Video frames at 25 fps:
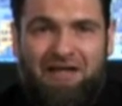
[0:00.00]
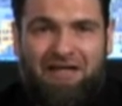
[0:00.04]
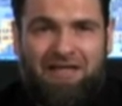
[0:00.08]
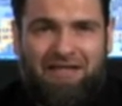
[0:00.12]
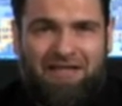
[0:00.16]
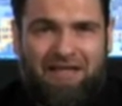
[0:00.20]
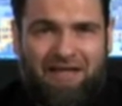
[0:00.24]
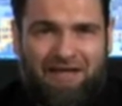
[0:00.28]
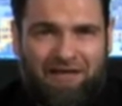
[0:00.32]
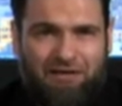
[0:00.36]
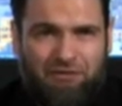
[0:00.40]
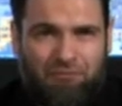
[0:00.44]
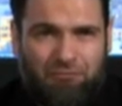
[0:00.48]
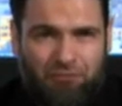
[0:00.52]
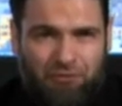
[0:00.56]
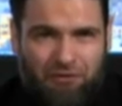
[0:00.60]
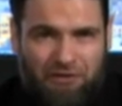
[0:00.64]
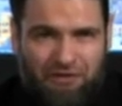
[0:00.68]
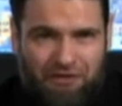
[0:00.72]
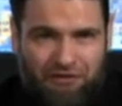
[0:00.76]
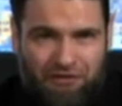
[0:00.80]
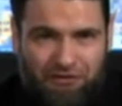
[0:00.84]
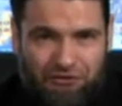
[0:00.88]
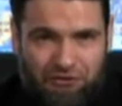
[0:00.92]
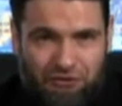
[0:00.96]
that
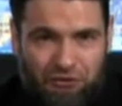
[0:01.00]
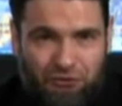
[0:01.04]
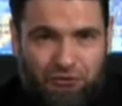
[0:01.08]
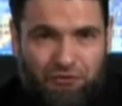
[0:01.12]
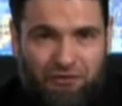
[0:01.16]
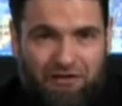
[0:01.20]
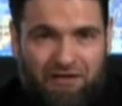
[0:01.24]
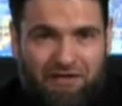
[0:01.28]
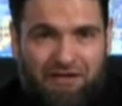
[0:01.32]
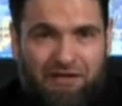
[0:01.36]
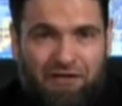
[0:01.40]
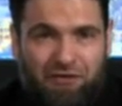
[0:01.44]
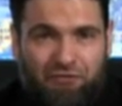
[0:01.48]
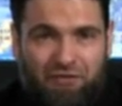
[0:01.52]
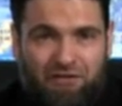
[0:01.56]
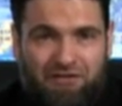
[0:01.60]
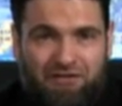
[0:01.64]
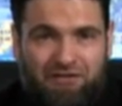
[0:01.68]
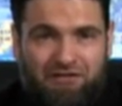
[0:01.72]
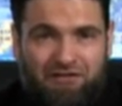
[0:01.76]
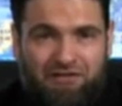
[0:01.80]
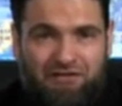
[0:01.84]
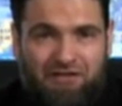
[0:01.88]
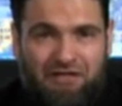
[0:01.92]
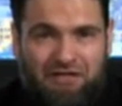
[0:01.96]
complete and total adherence